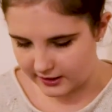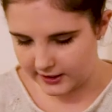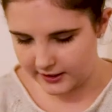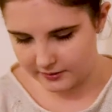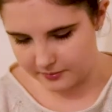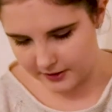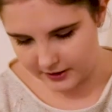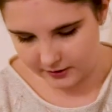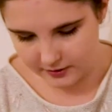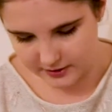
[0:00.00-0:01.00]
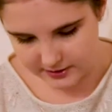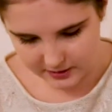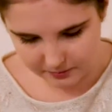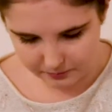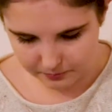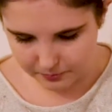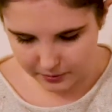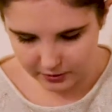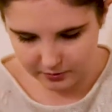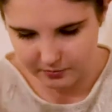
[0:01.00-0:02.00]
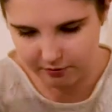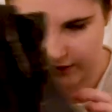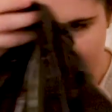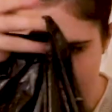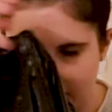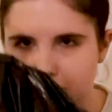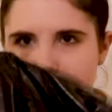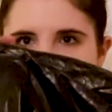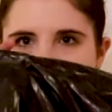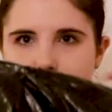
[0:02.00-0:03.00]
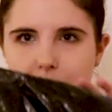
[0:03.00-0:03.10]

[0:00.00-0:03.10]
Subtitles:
item now that's in the bottom of the depths of this